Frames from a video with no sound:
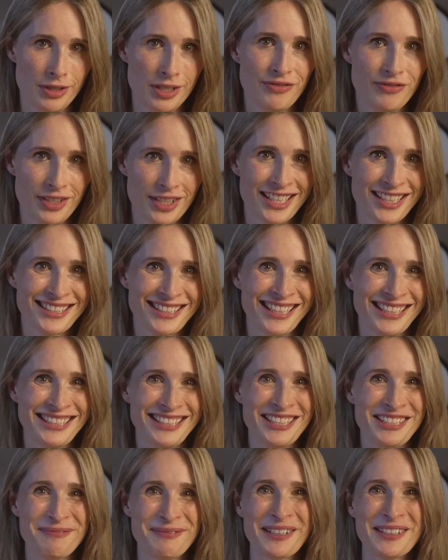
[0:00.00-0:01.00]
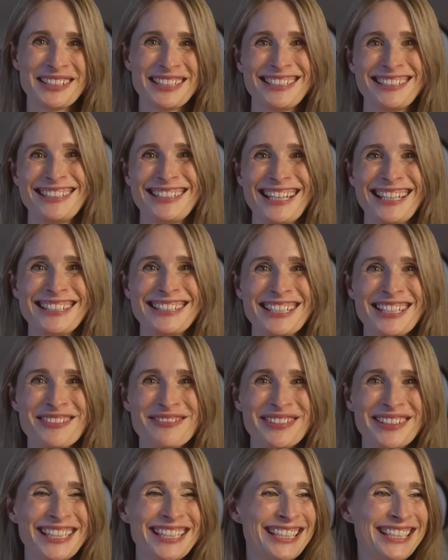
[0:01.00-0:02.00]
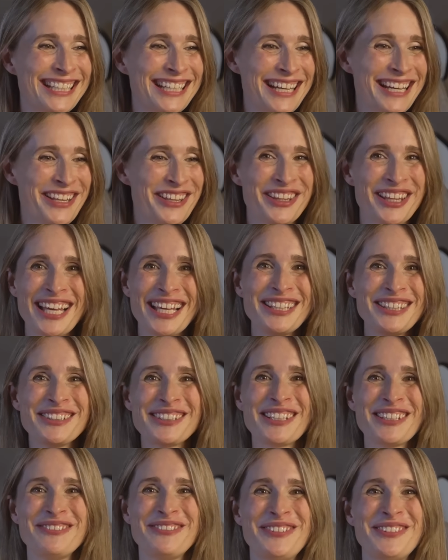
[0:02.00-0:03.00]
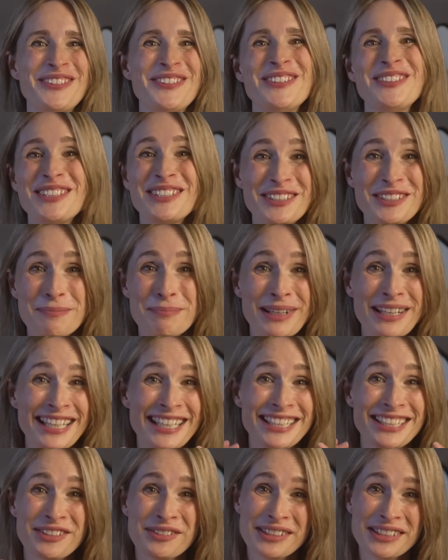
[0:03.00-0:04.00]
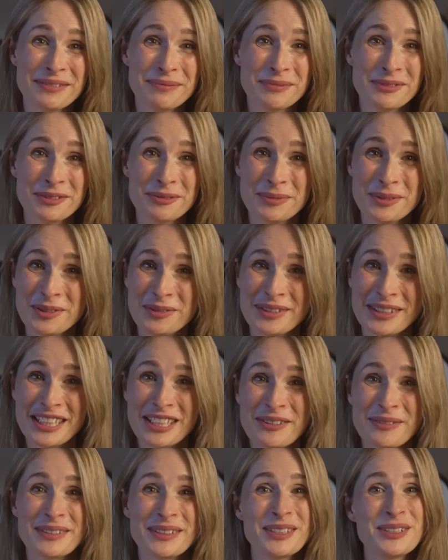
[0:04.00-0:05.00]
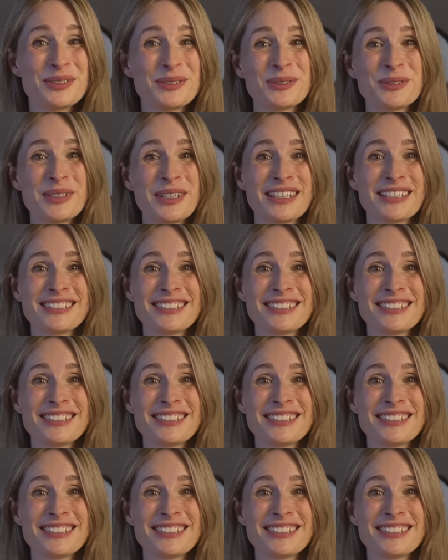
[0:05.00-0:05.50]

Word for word: are even excited about this setup. They're looking forward to playing Christmas music when the door